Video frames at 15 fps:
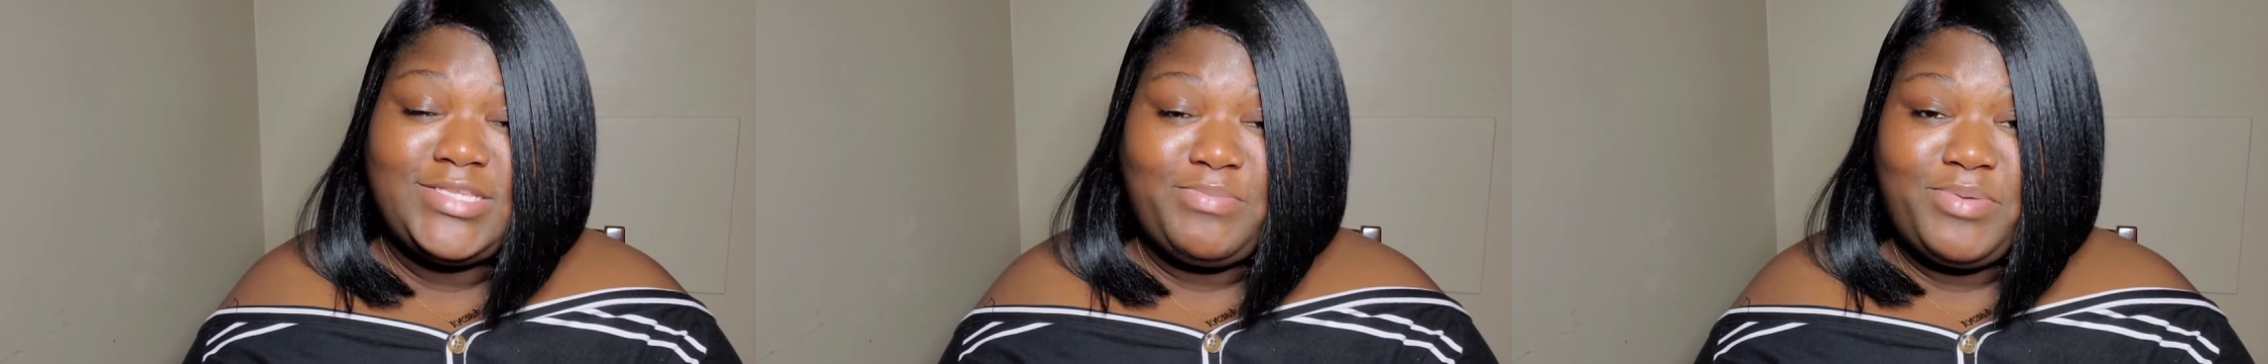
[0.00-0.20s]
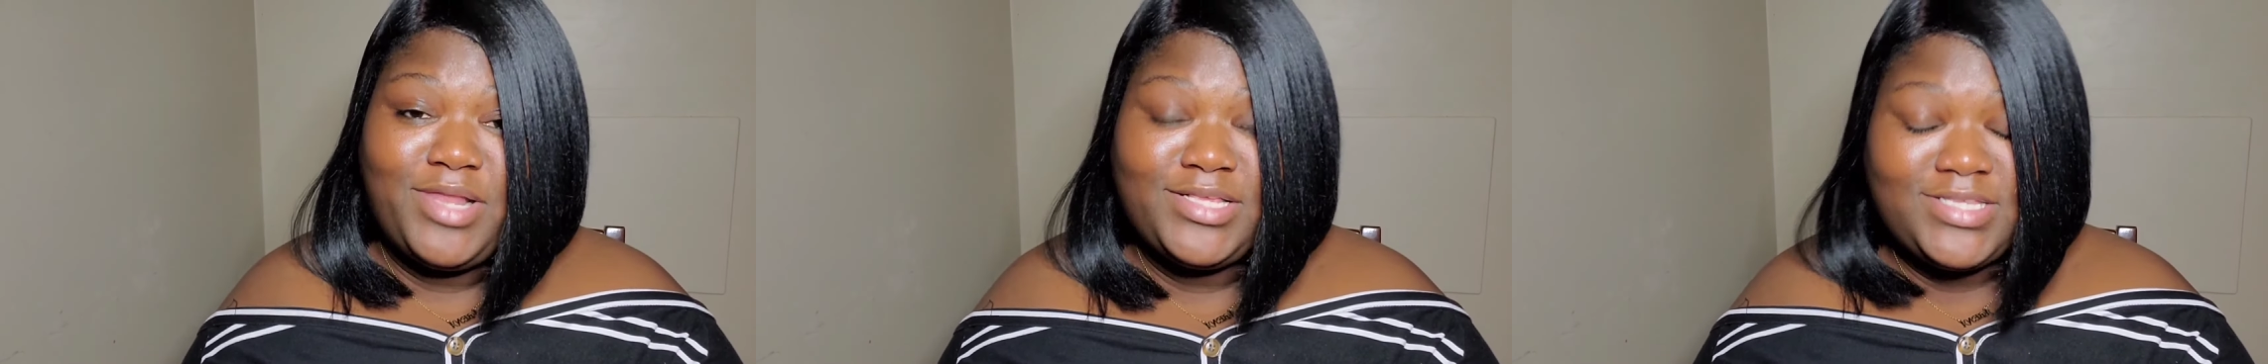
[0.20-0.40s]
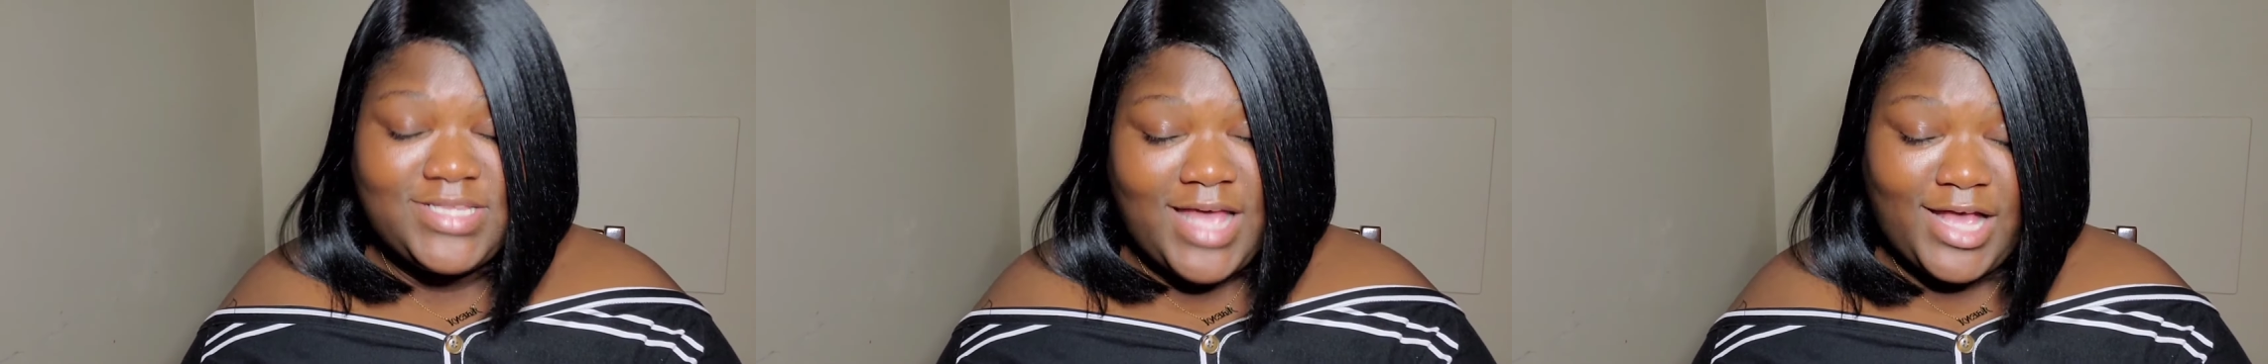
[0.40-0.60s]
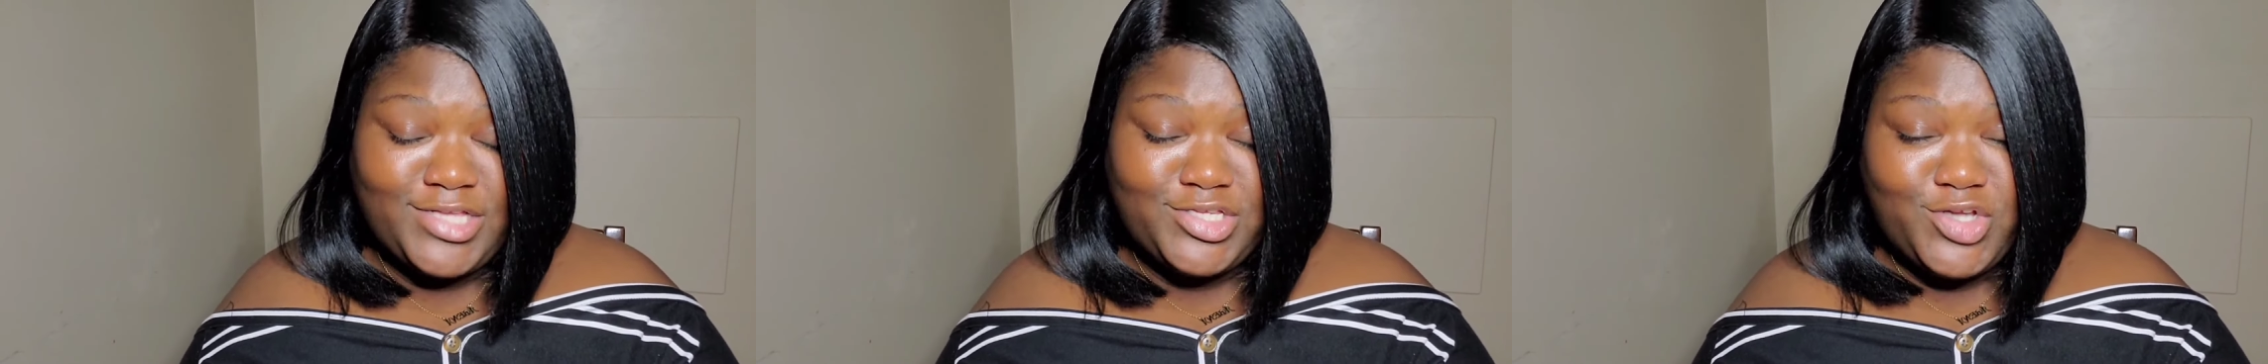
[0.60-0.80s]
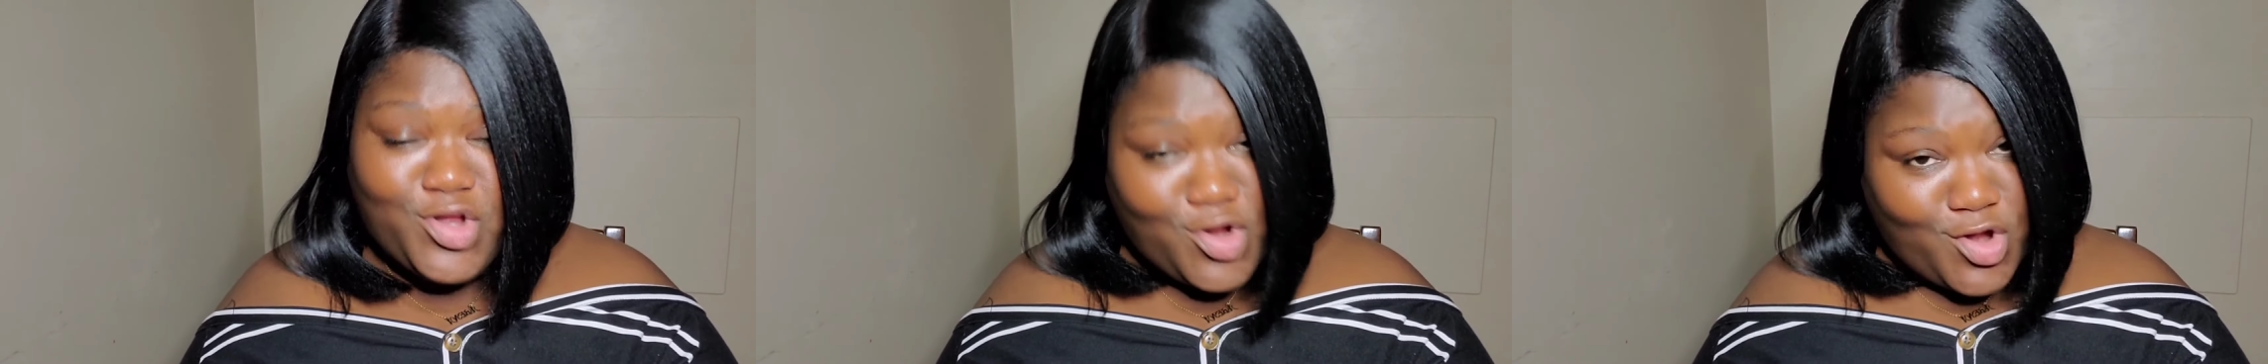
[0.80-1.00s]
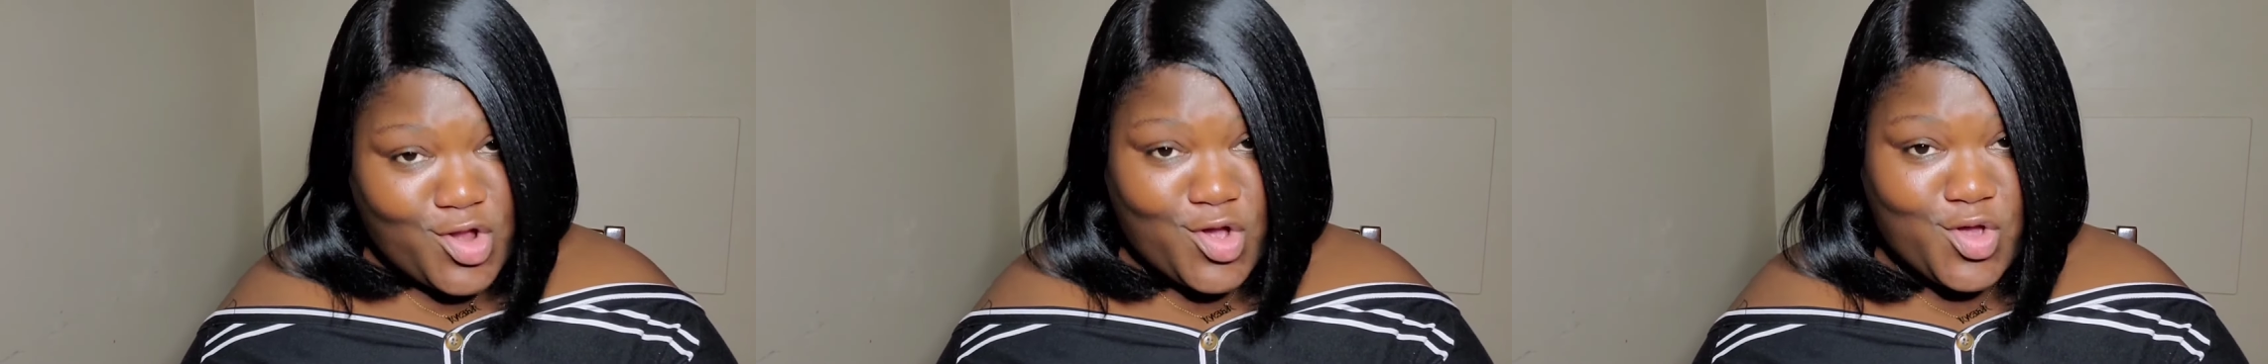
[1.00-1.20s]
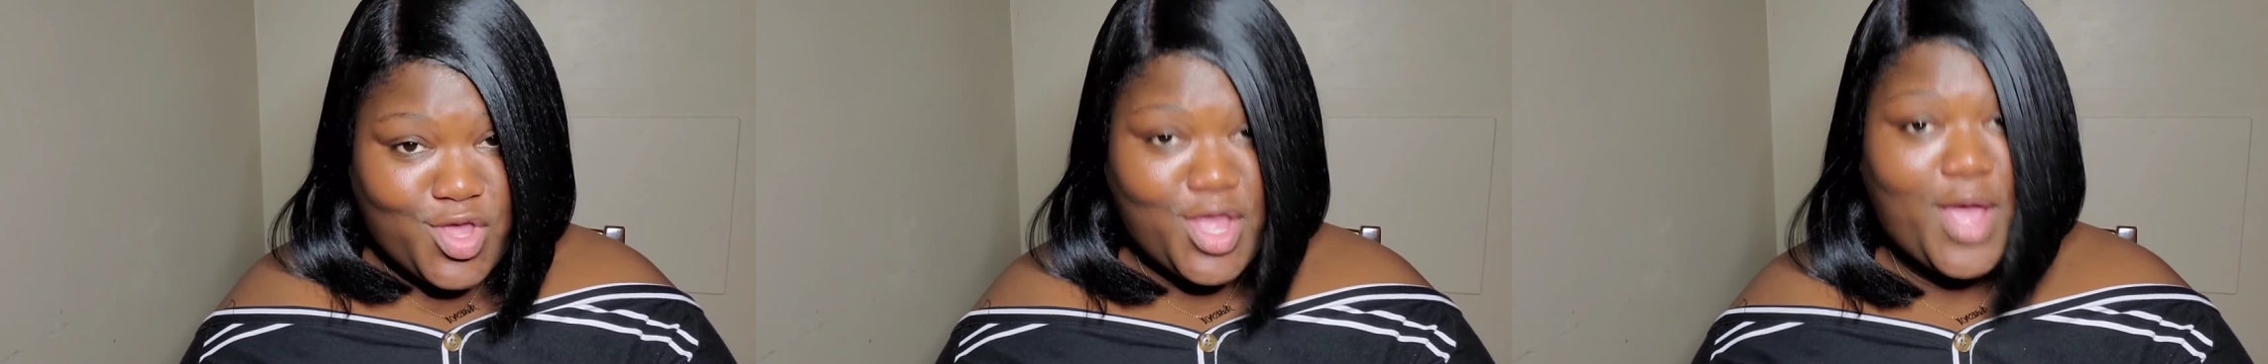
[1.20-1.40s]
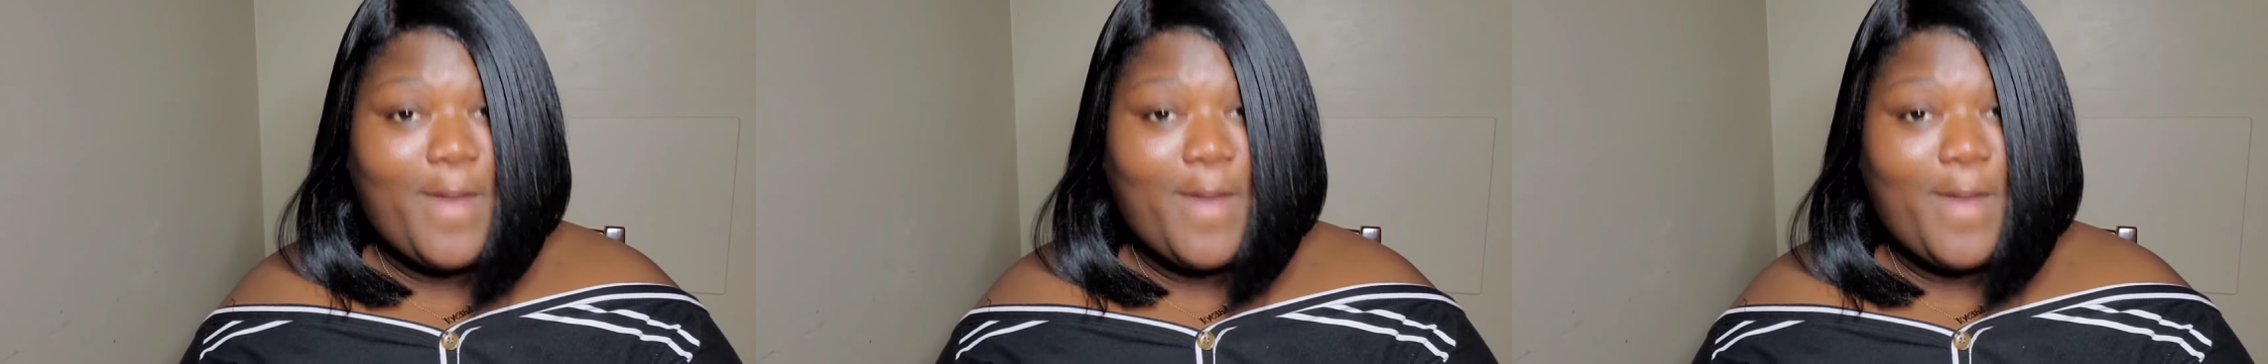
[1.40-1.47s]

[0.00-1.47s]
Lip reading: plus size girl.